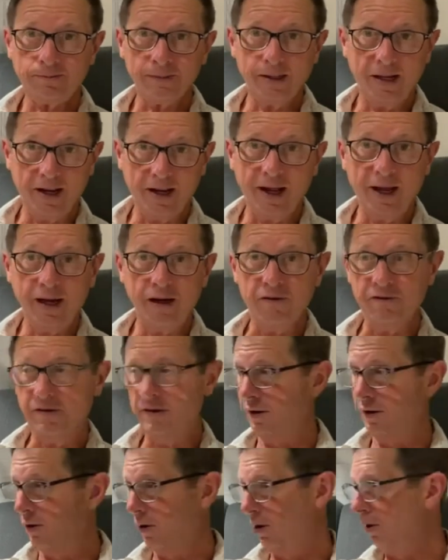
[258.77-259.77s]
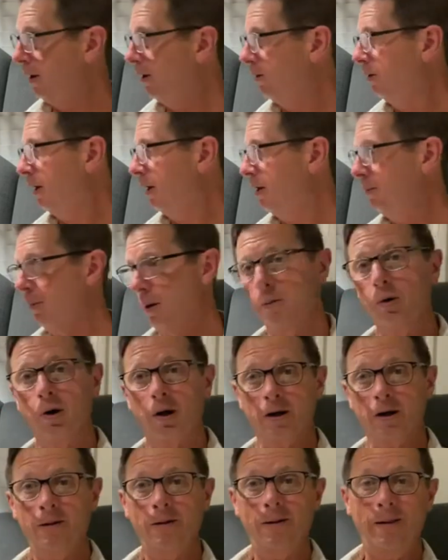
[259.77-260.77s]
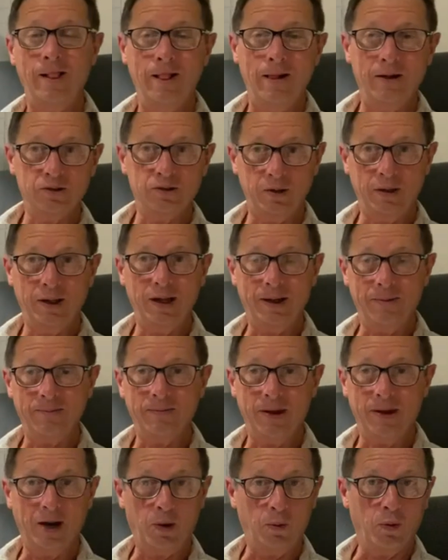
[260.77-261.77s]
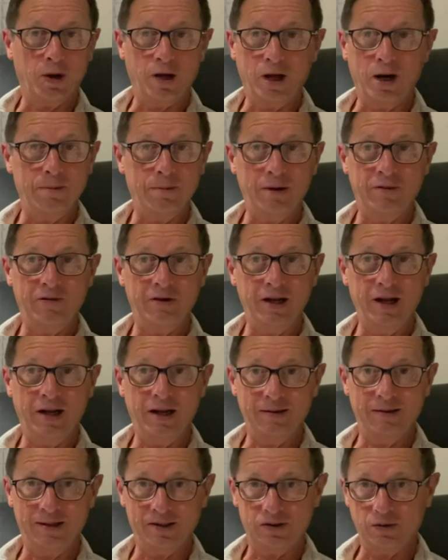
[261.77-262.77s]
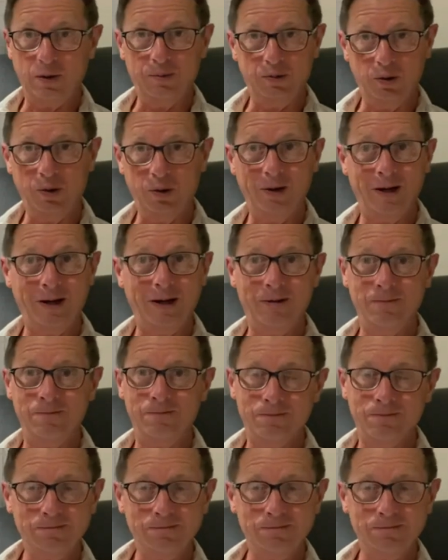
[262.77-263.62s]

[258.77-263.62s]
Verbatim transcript: And I have, and they're all outlined in my book. So, yeah, and I work on them every day. That's what I'm doing right now.